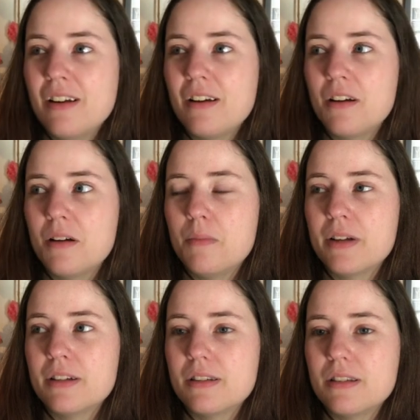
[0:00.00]
Uh,
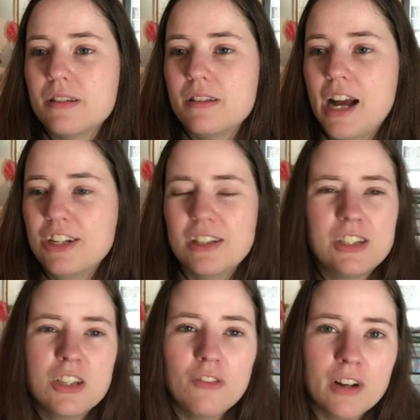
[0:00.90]
because I just it's
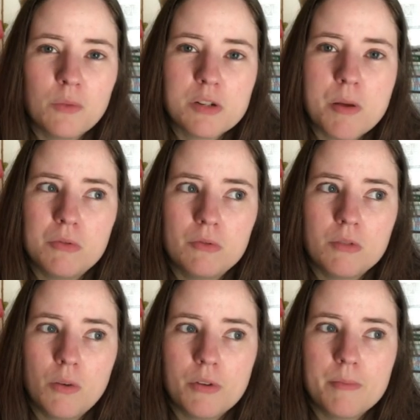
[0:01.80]
just fun to watch people
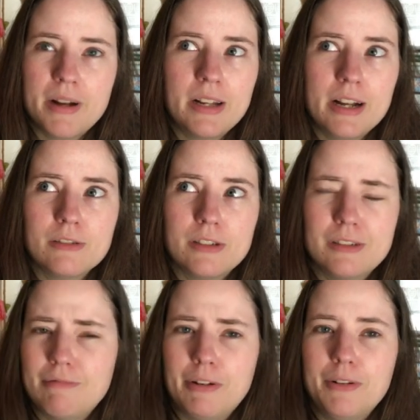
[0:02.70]
go through abandoned
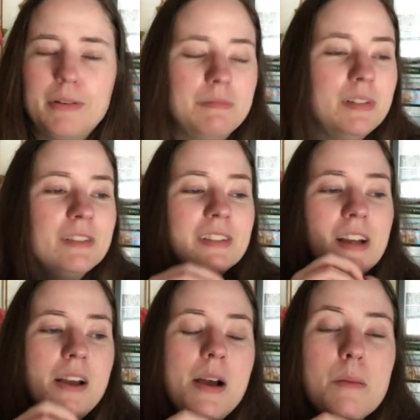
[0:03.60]
houses. I don't know.
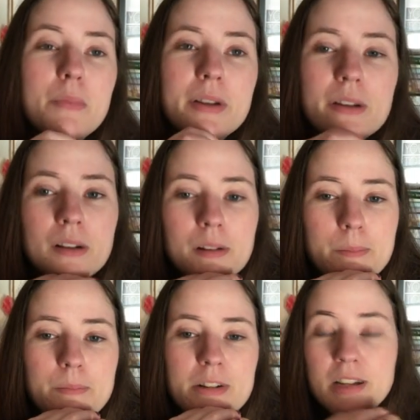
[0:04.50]
But um
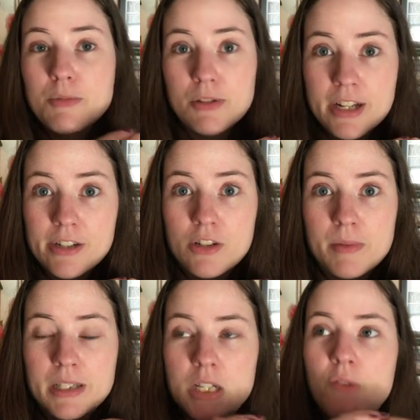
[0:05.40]
because I'm too scared to do it
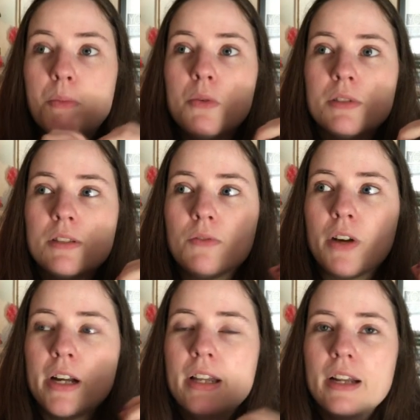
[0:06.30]
myself. I'm always
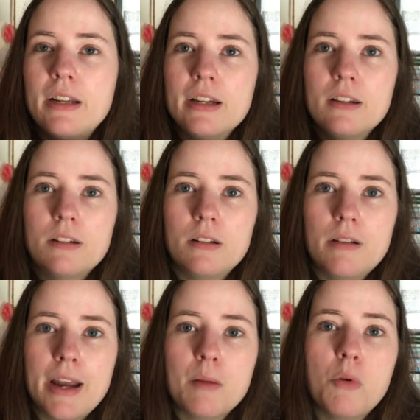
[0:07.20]
afraid that like uh,
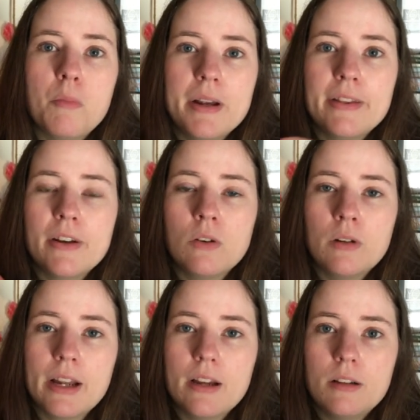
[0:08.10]
animal being there, or
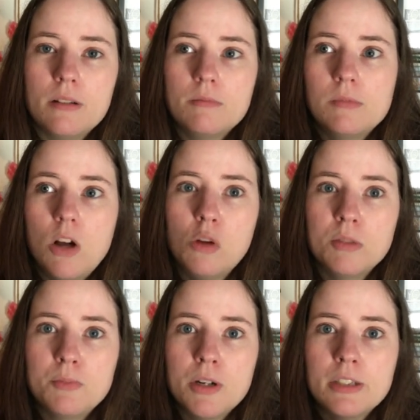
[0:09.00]
like a
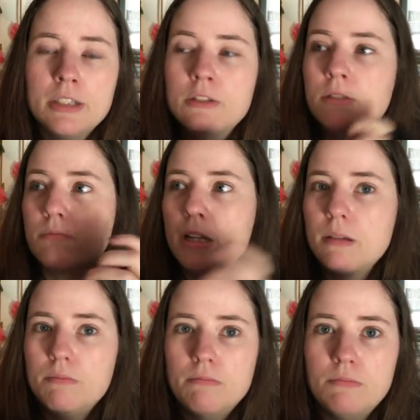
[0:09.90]
homeless person, or
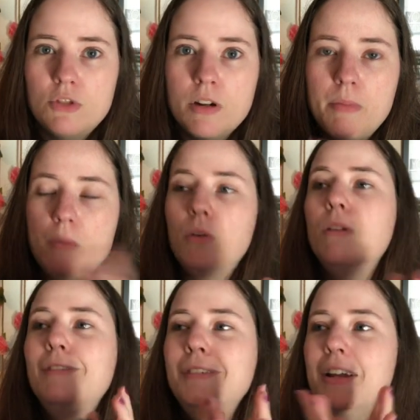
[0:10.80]
like drug
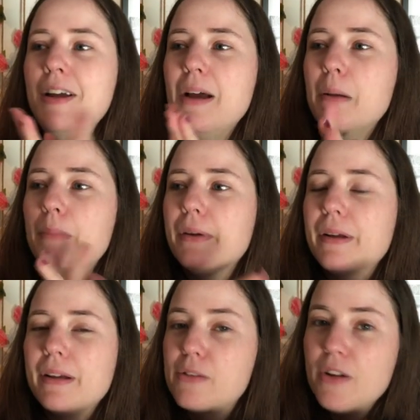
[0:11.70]
people. But
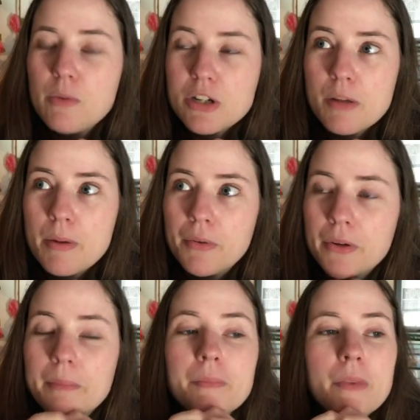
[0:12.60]
it's fun to watch other people do it.